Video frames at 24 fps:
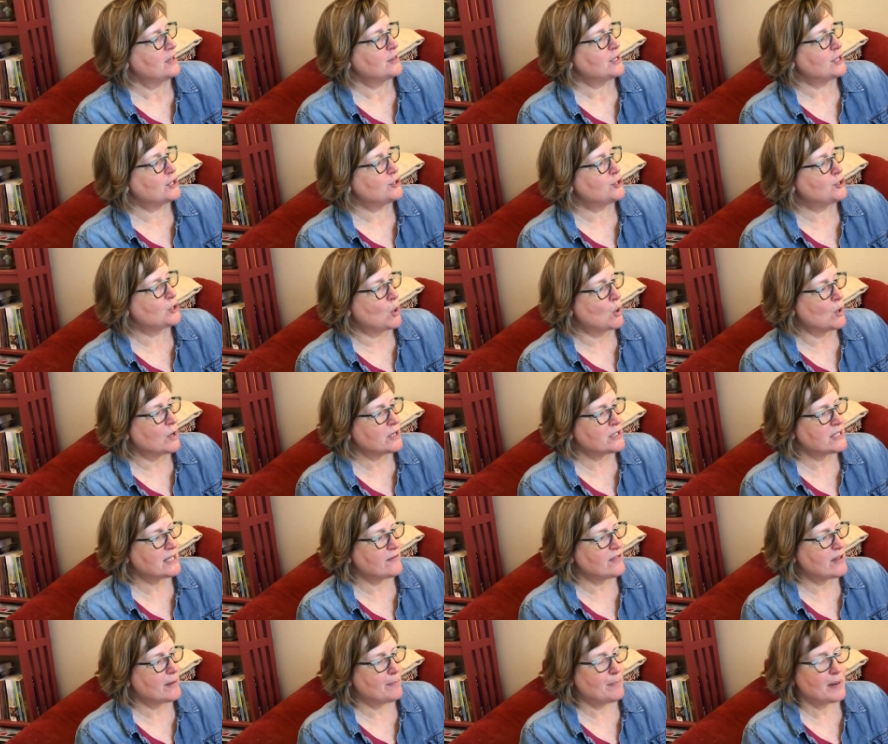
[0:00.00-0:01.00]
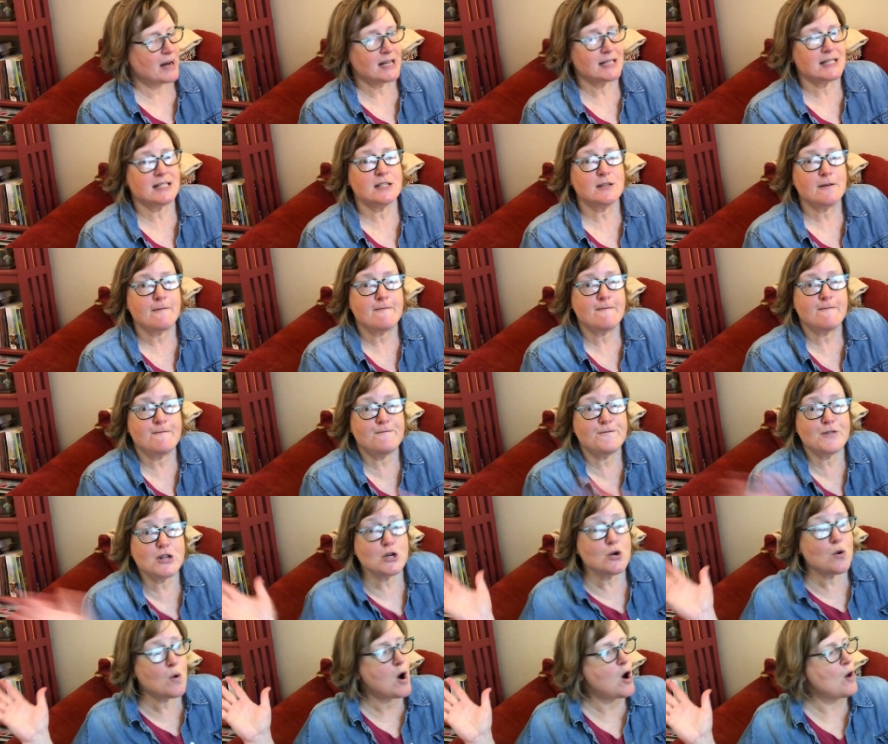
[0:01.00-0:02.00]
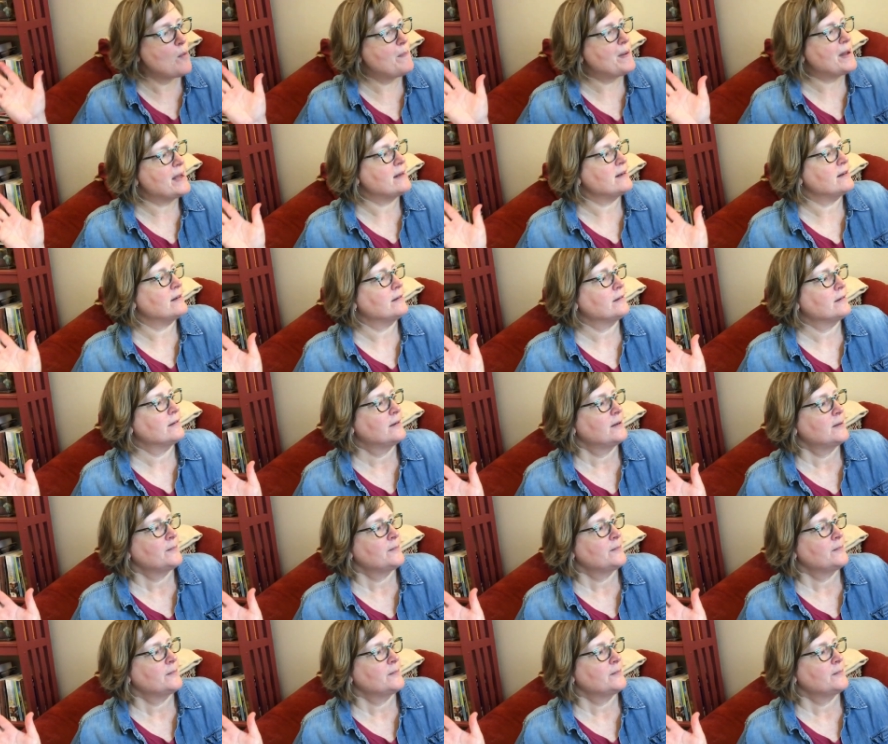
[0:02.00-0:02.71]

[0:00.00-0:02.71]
The doors of the bus flew open.